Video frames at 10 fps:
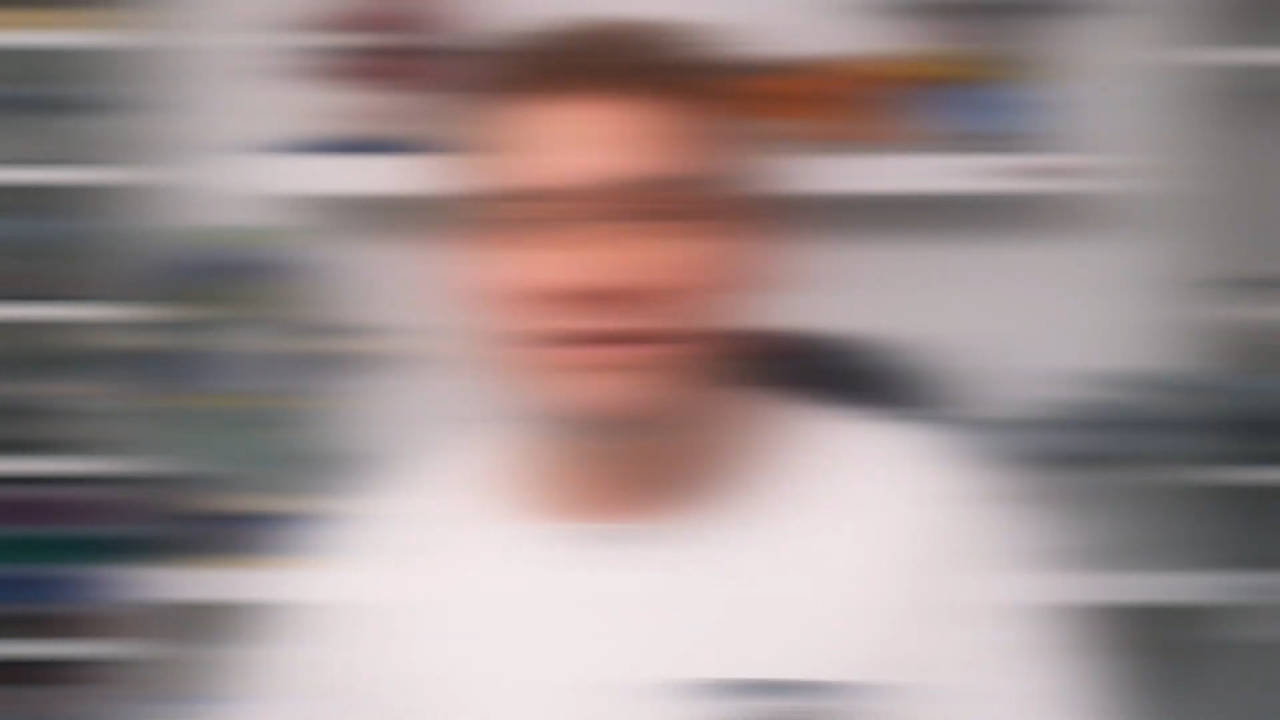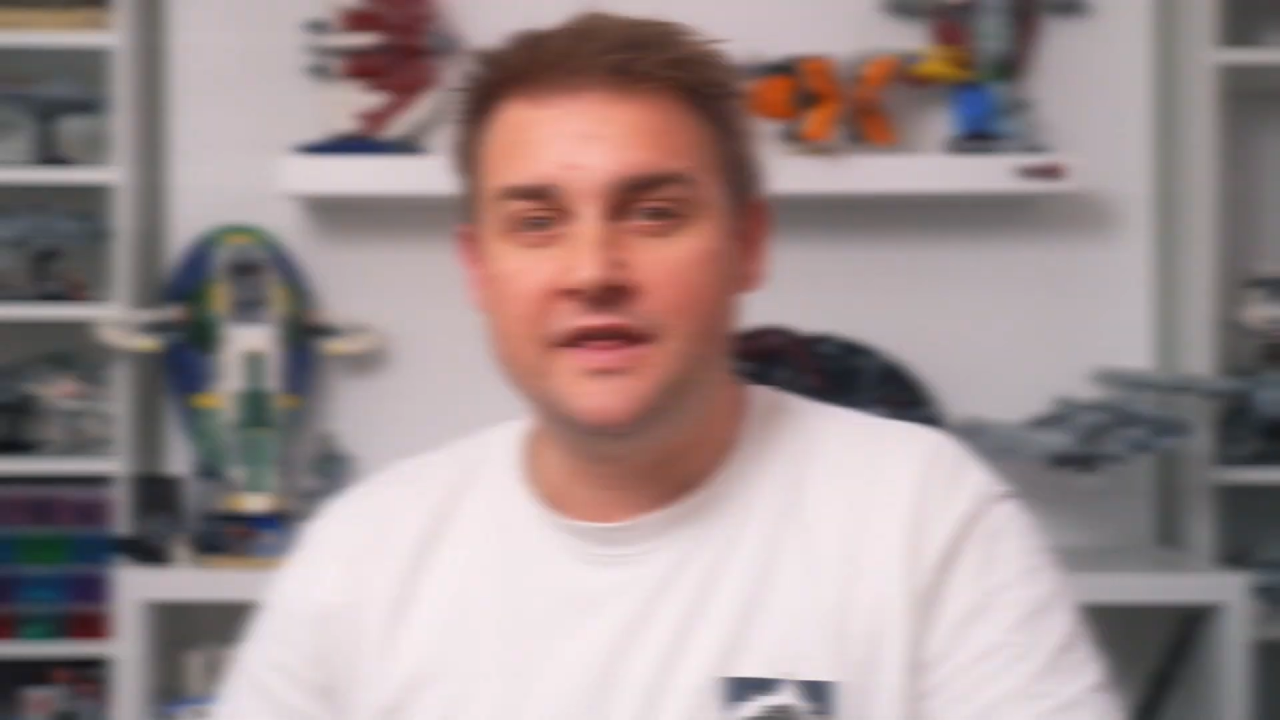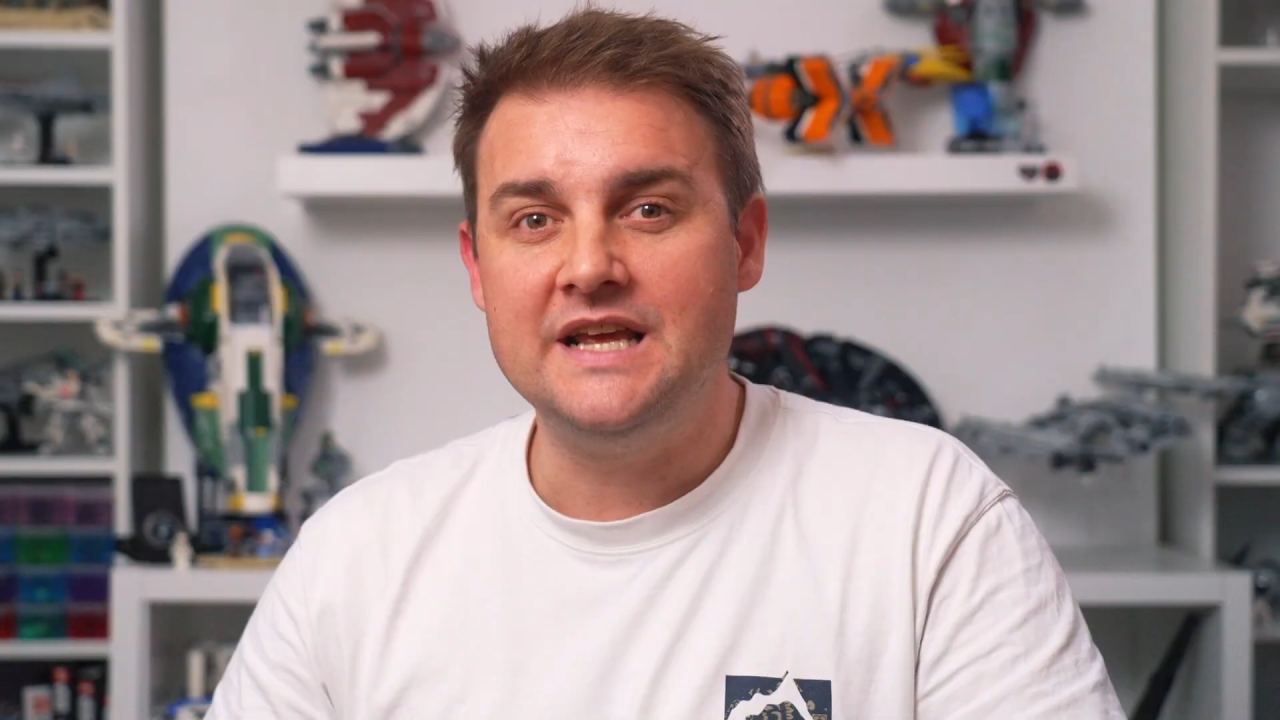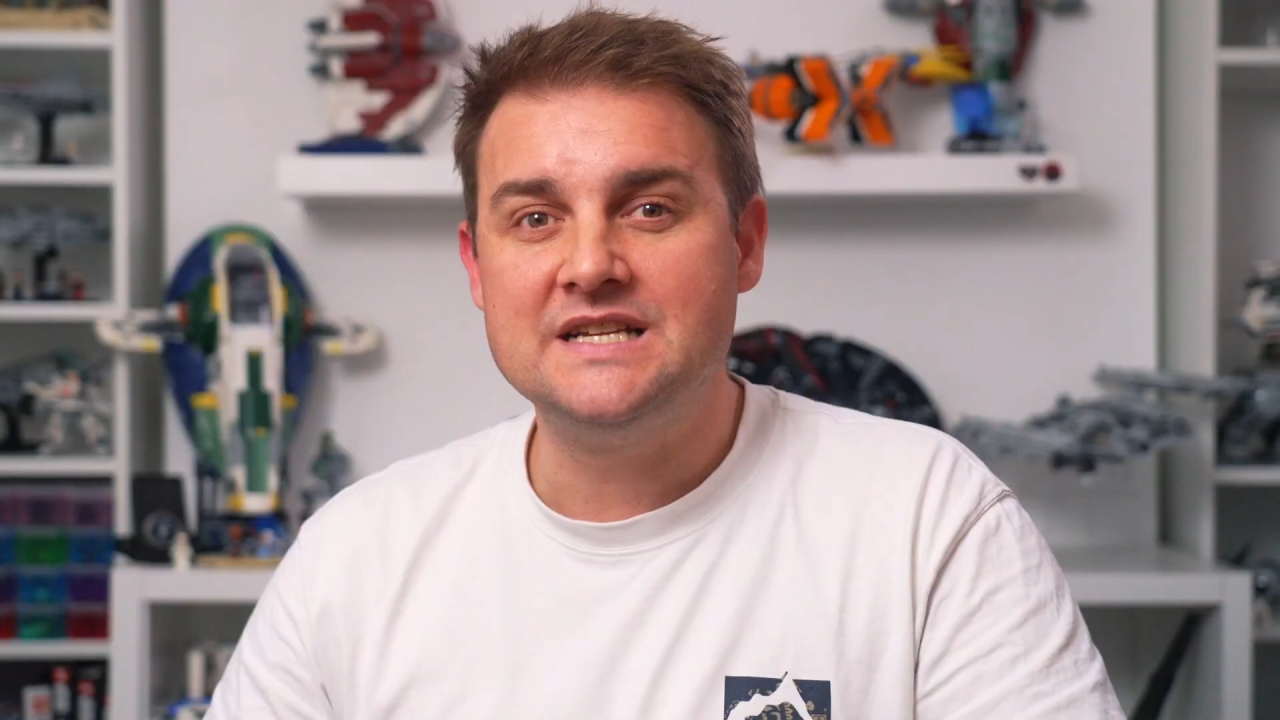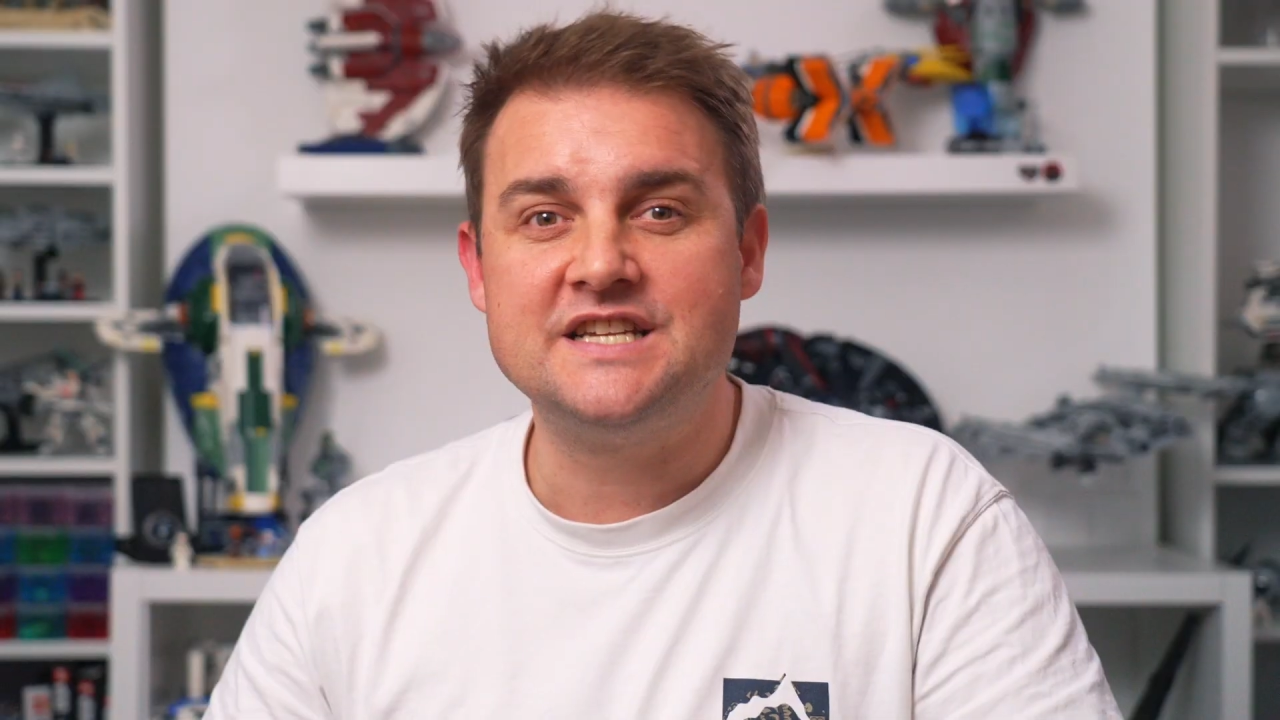
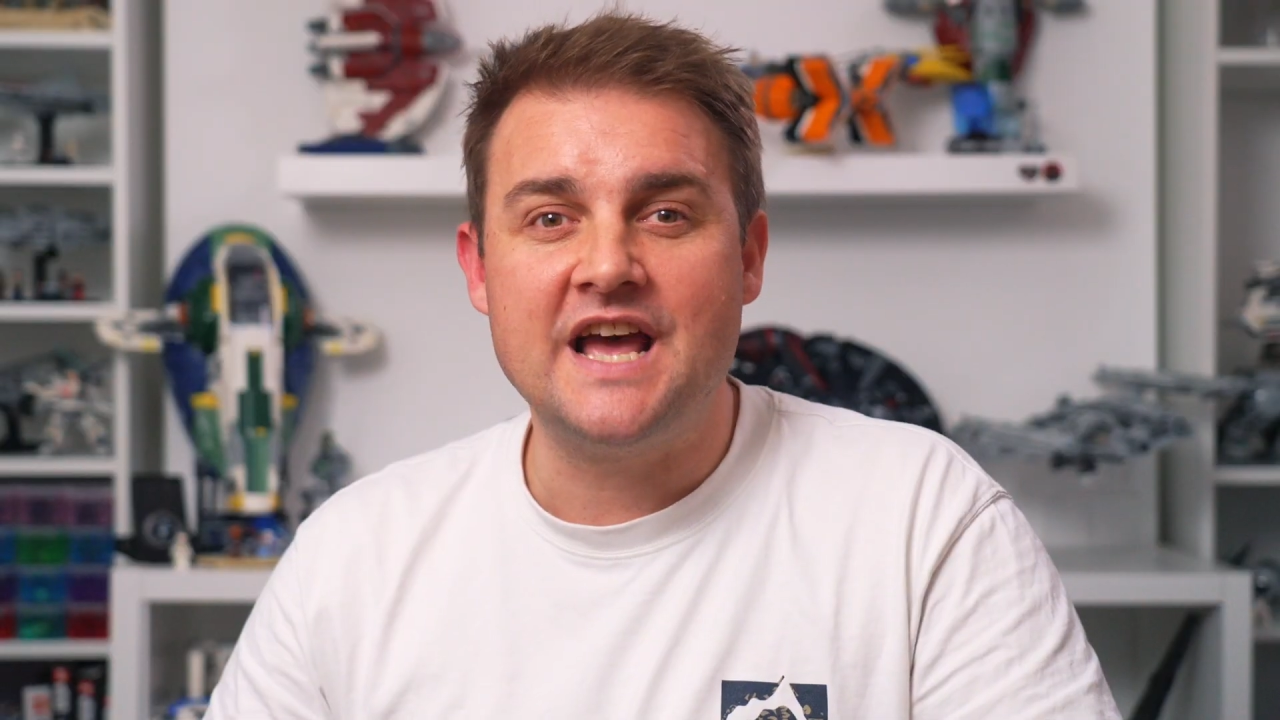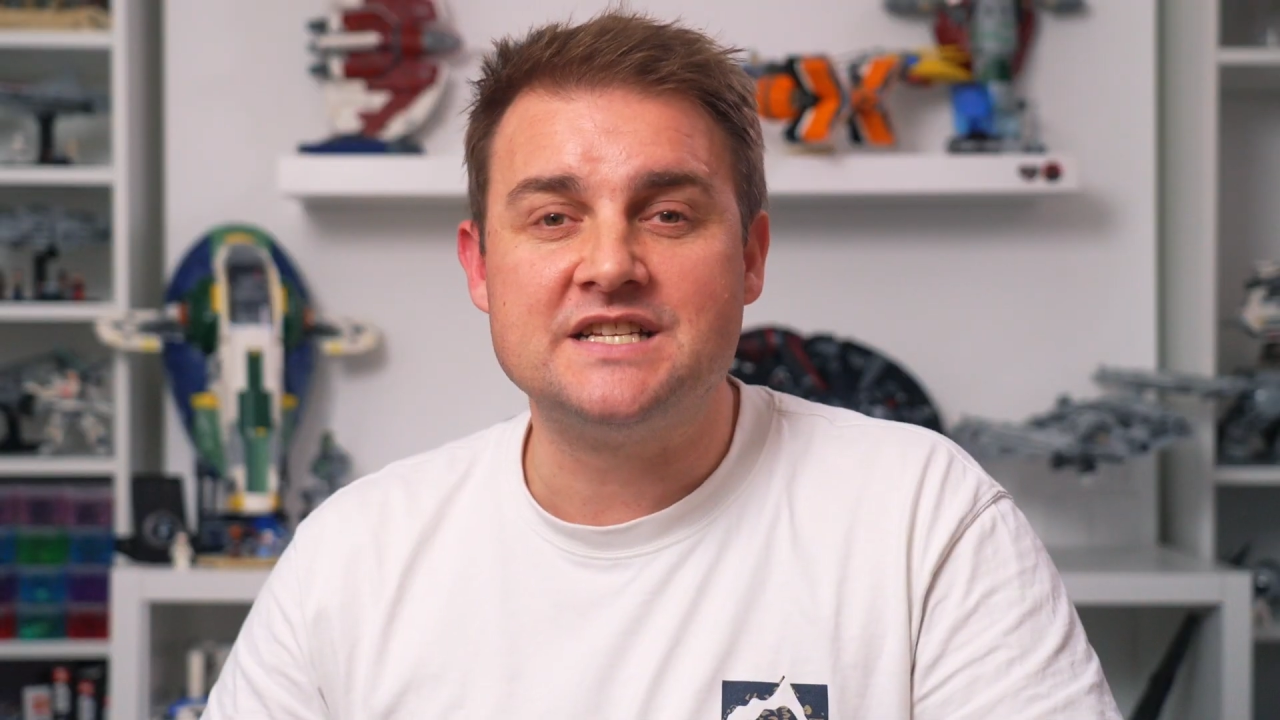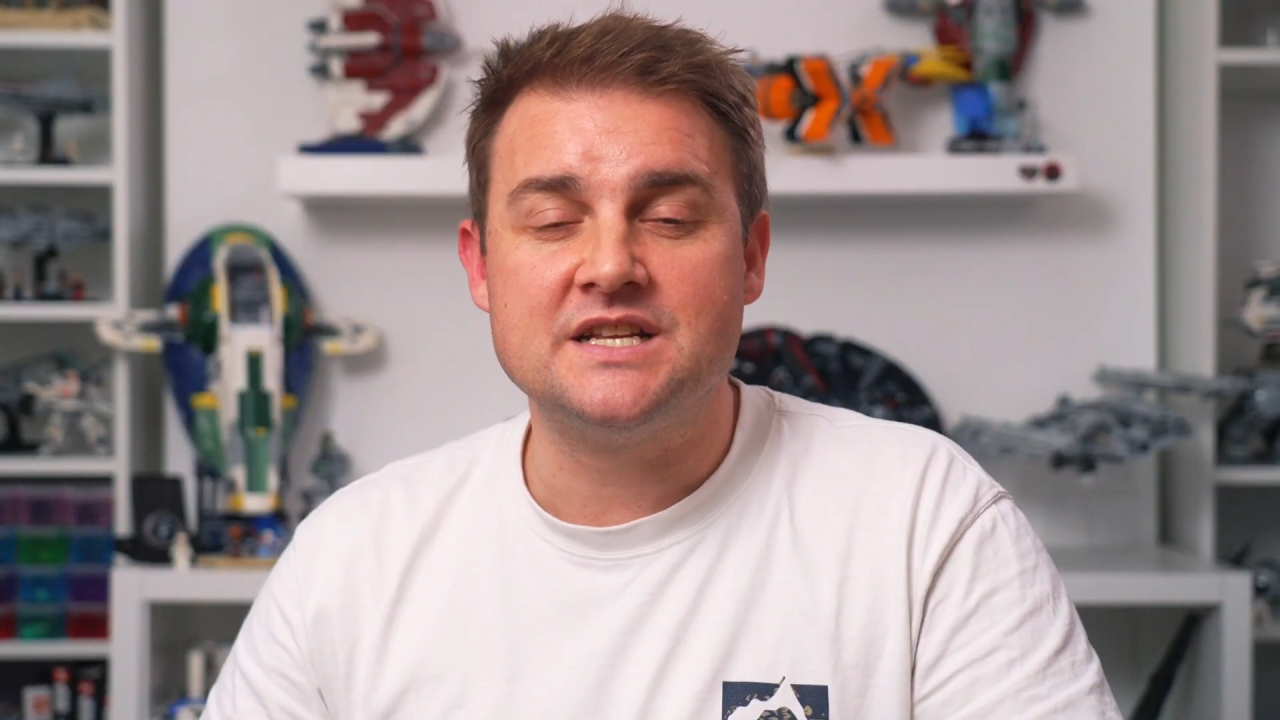These sets